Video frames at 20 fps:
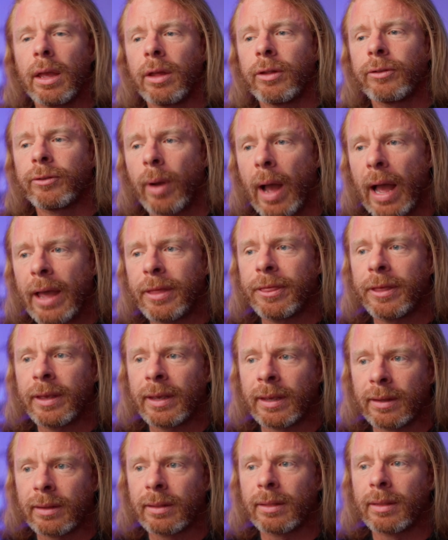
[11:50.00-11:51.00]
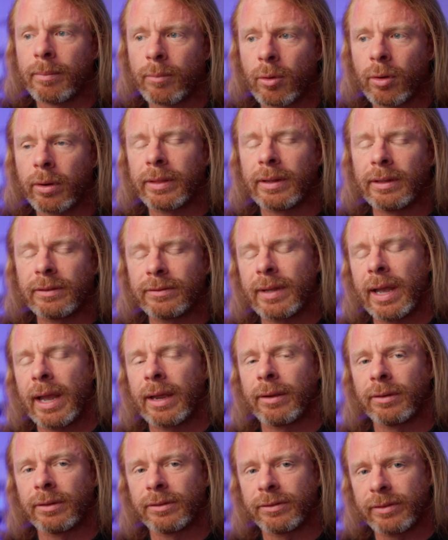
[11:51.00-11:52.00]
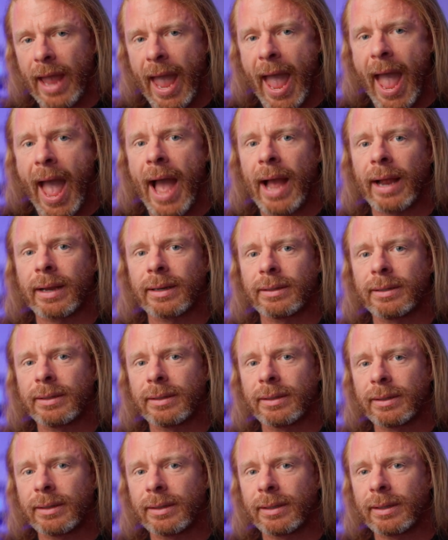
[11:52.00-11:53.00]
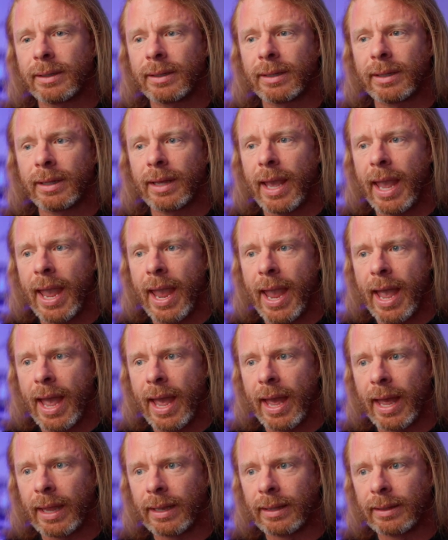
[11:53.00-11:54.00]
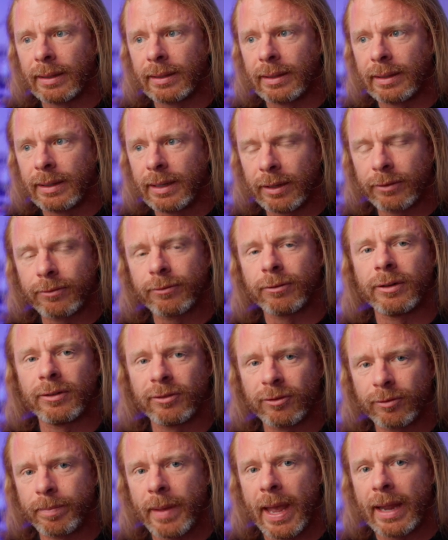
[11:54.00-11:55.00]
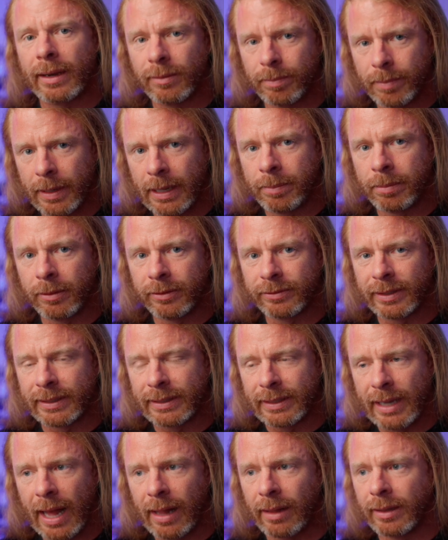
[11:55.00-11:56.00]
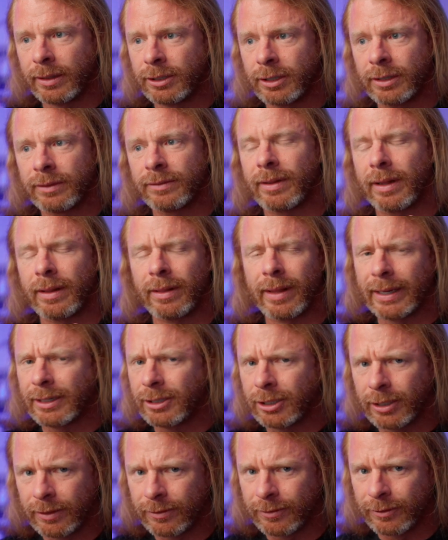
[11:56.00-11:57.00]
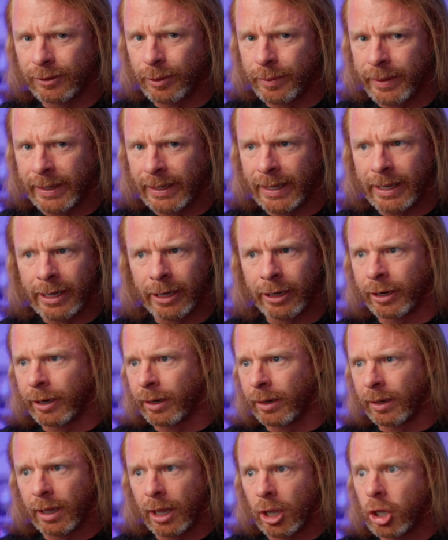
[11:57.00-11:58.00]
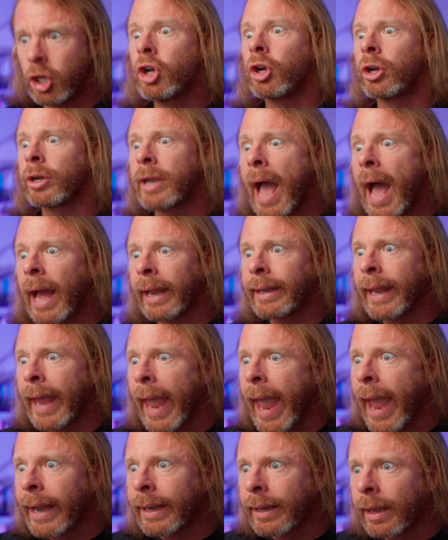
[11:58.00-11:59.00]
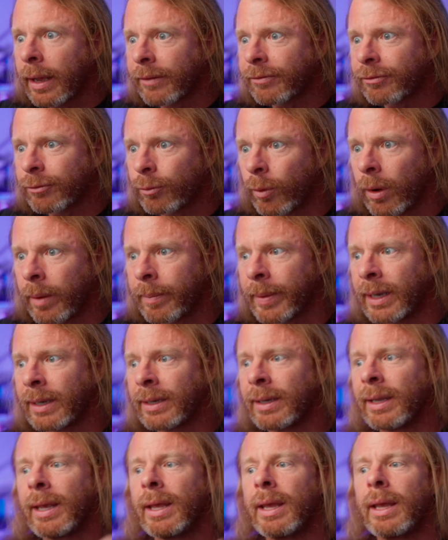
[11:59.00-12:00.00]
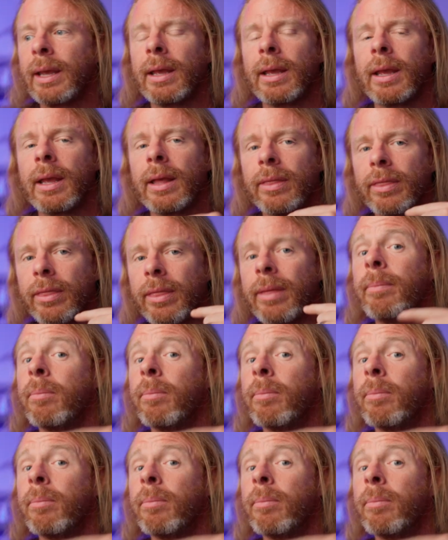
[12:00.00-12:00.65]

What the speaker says: So I think the more these tyrants act and disrespect people's intelligence like she's doing here, you're not in handcuffs, woman, the